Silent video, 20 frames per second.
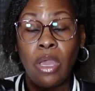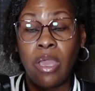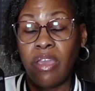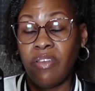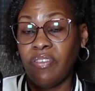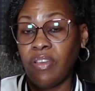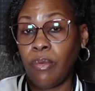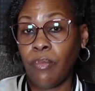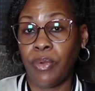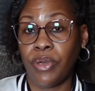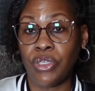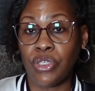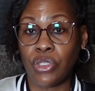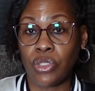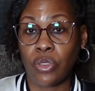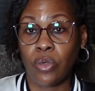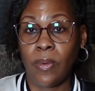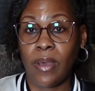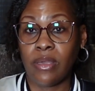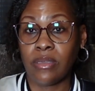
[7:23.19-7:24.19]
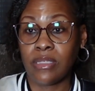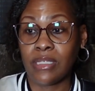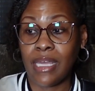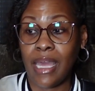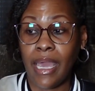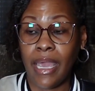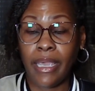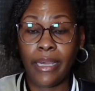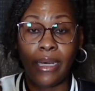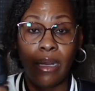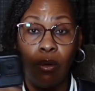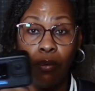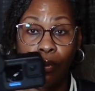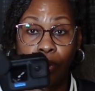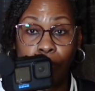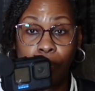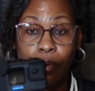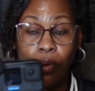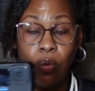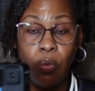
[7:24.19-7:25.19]
If I want to just go outside and I want
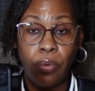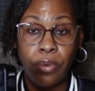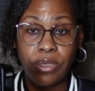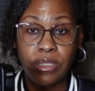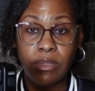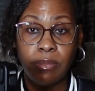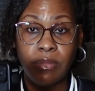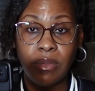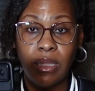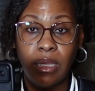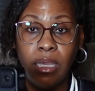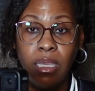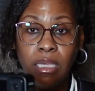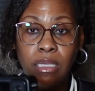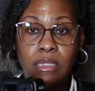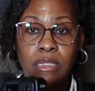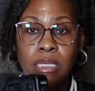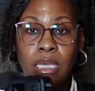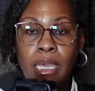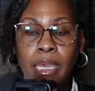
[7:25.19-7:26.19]
to record some things,